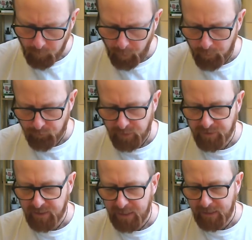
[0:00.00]
poetry,
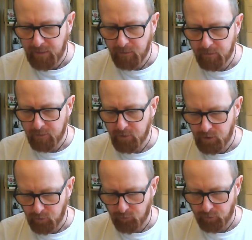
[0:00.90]
telling
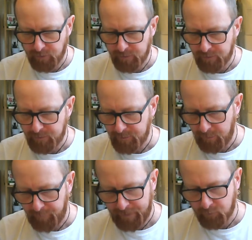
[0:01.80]
children
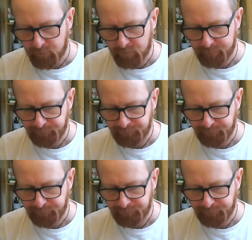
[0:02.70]
about